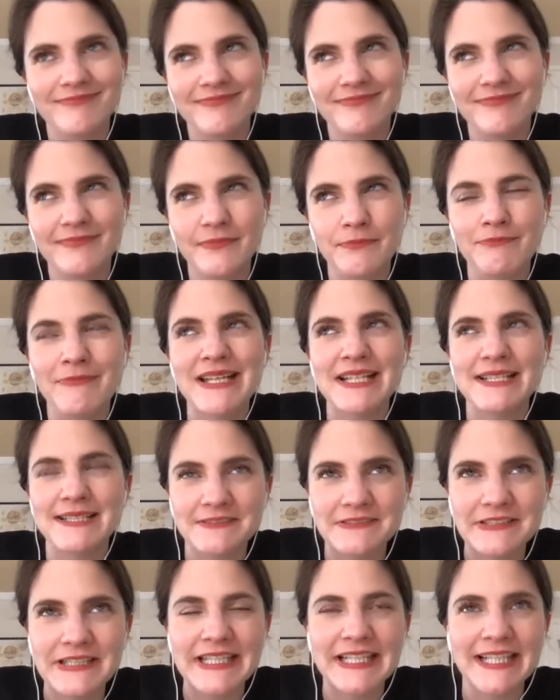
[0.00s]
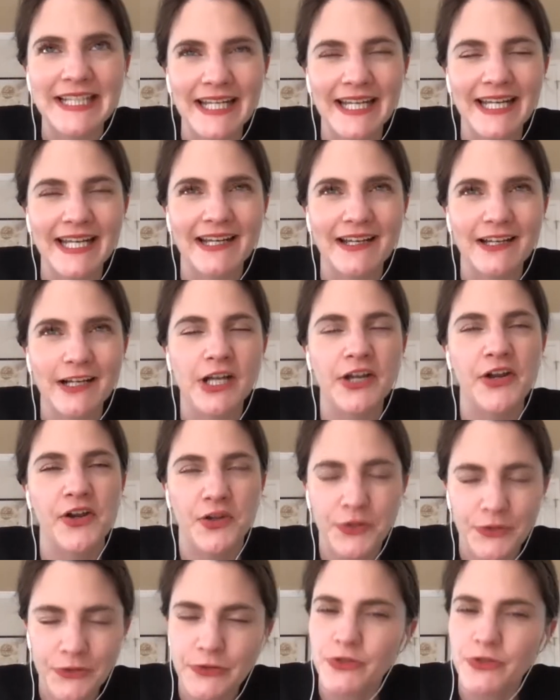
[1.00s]
misleading
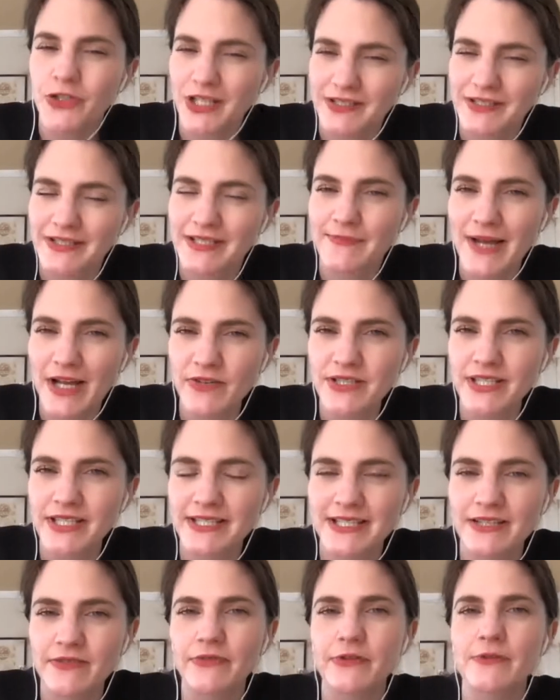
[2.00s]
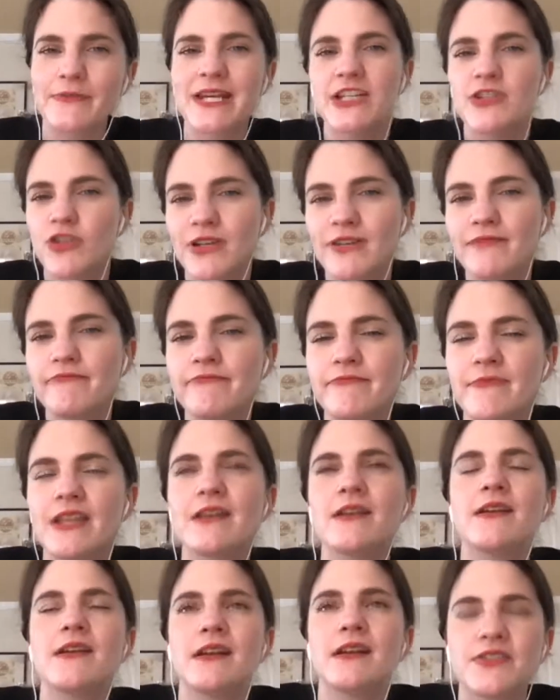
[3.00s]
conclusions about disinformation.
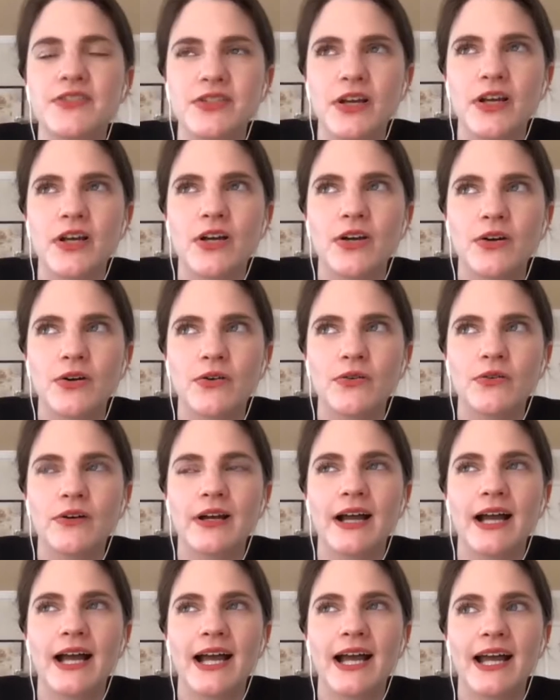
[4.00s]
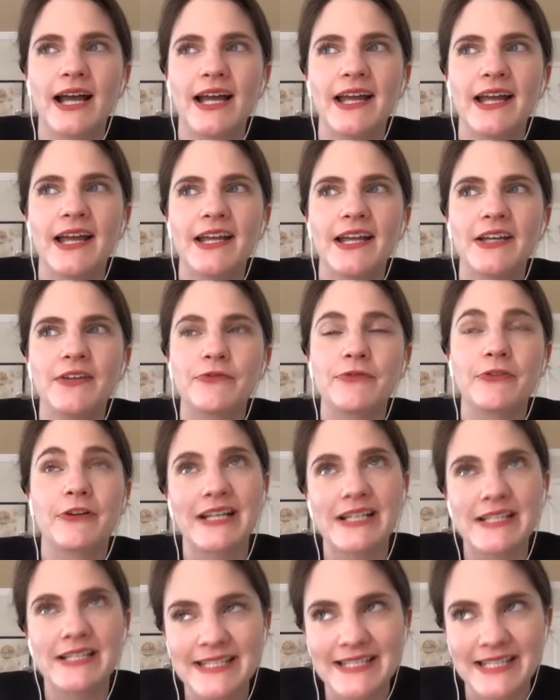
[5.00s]
So, uh, for
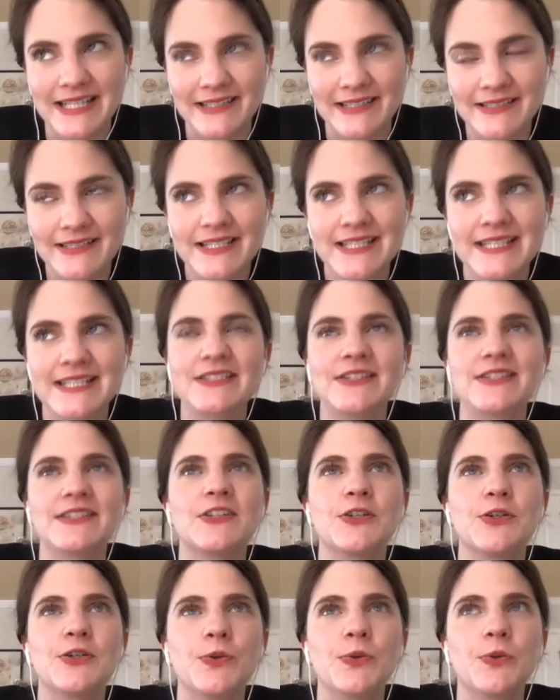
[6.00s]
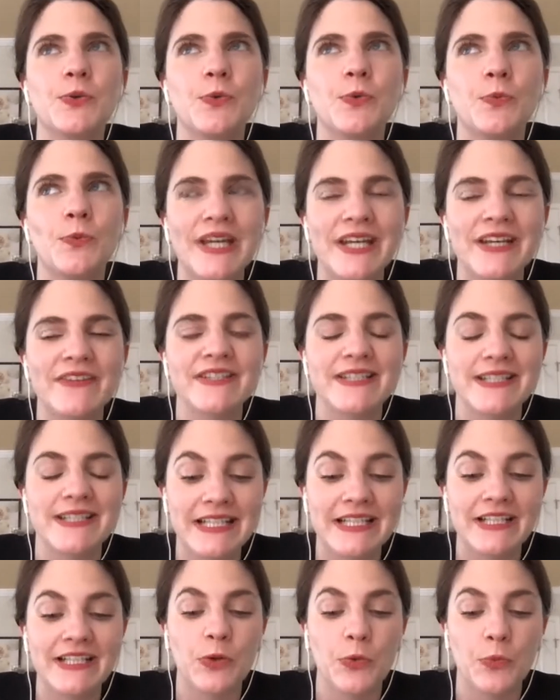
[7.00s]
instance, we have
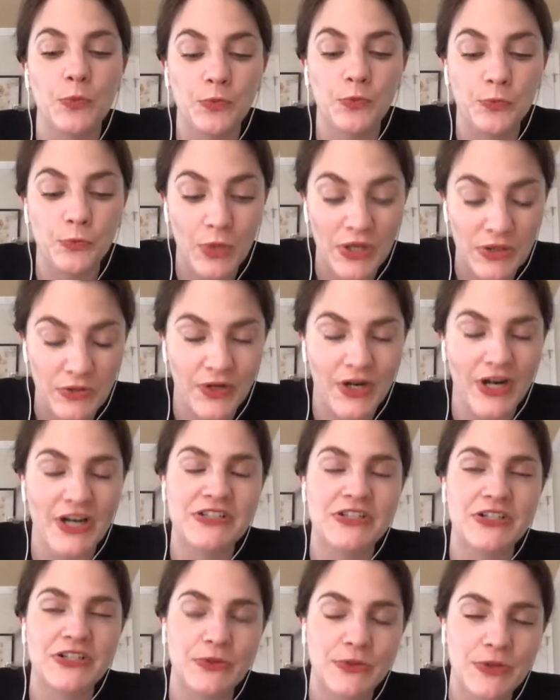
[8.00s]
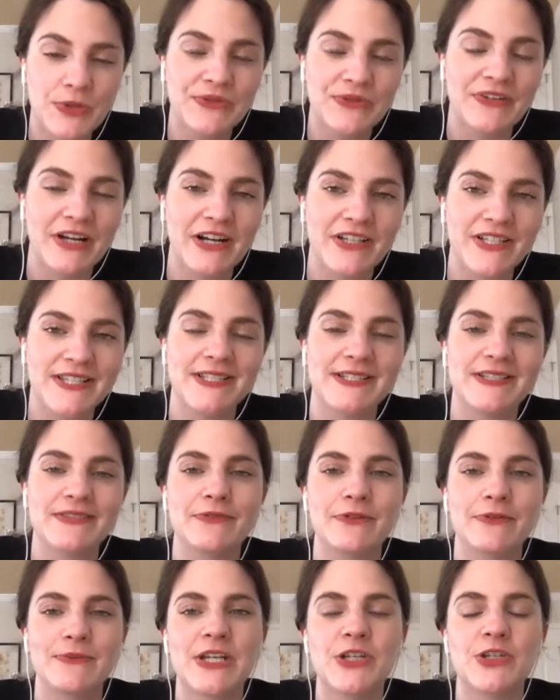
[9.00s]
seen with regard to coronavirus
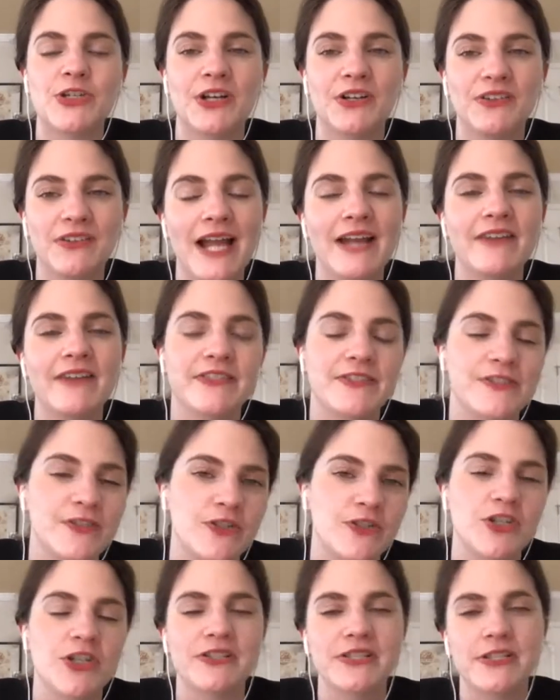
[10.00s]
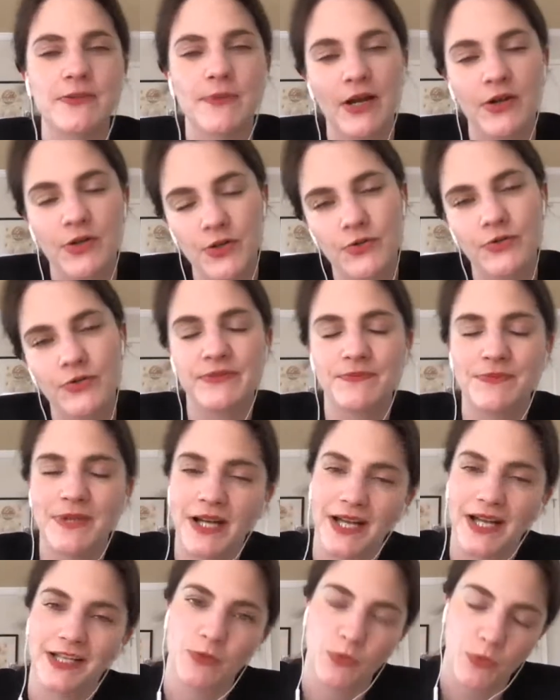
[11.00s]
disinformation a lot of assertions about who is
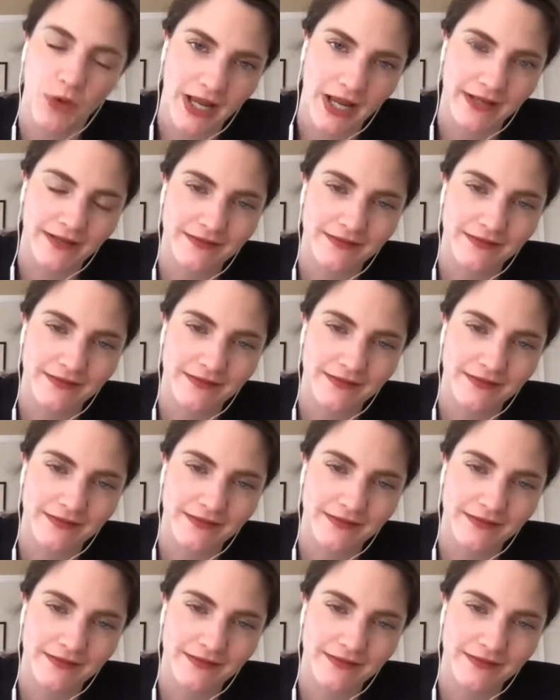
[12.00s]
behind what